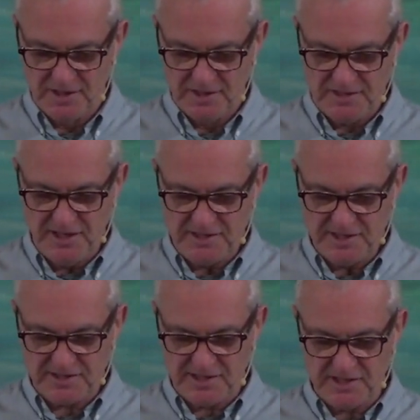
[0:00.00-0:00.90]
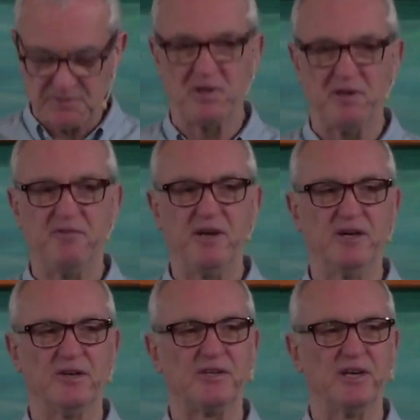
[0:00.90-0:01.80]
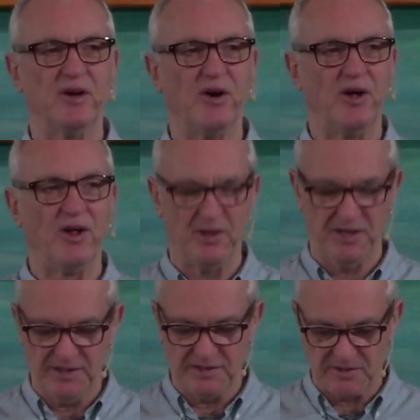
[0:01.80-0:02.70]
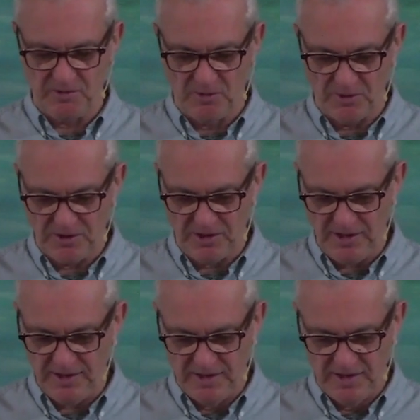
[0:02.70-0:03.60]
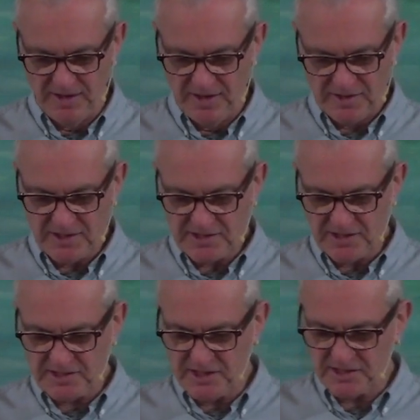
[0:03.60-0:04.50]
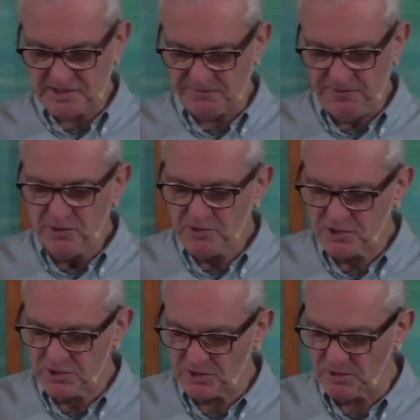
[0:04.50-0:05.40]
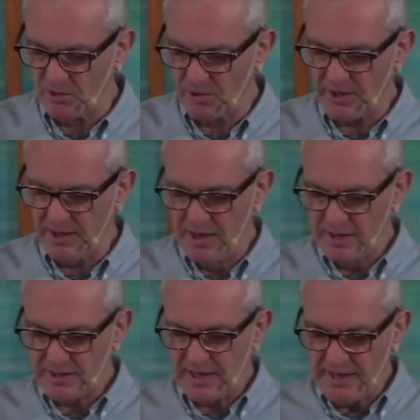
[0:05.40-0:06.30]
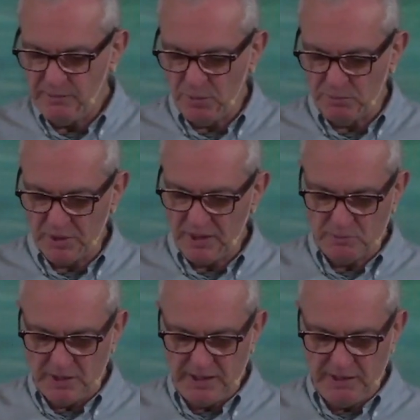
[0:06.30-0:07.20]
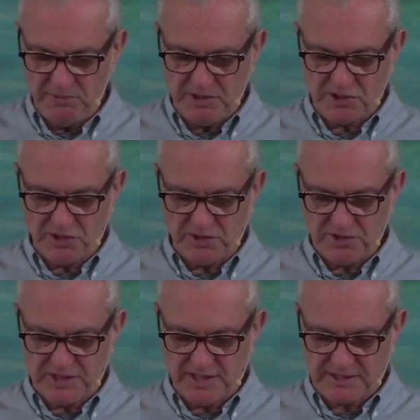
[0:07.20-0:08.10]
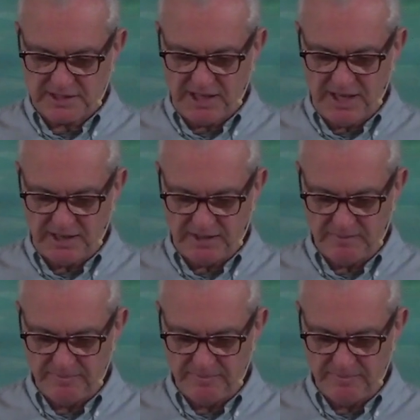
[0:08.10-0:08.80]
Jesus is revealed in all his glory. This is his future glory that he will bring when he returns as king.